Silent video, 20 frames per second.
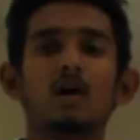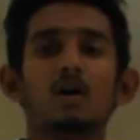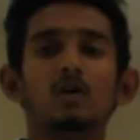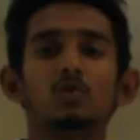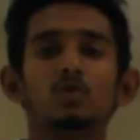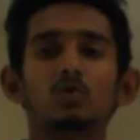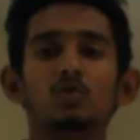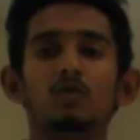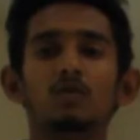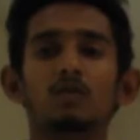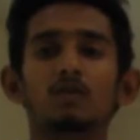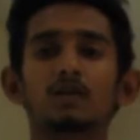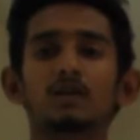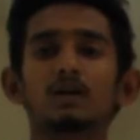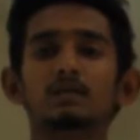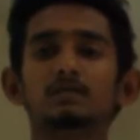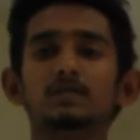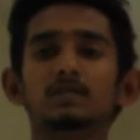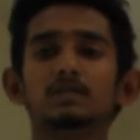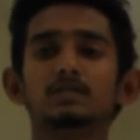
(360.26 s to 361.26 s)
To
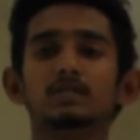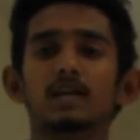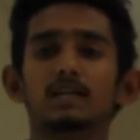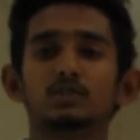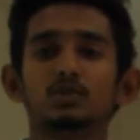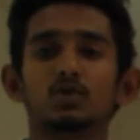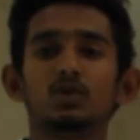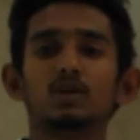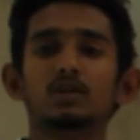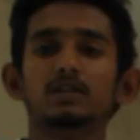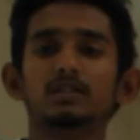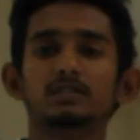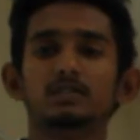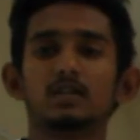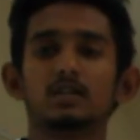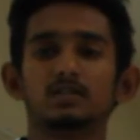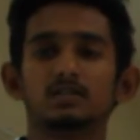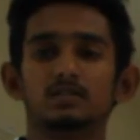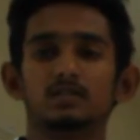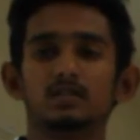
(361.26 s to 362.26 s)
overcome these natural
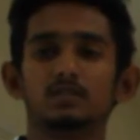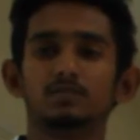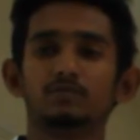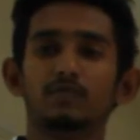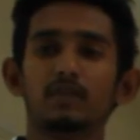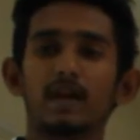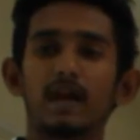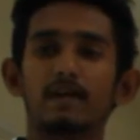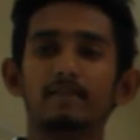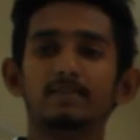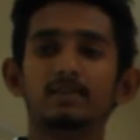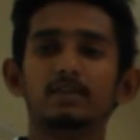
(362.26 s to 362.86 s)
disasters, we have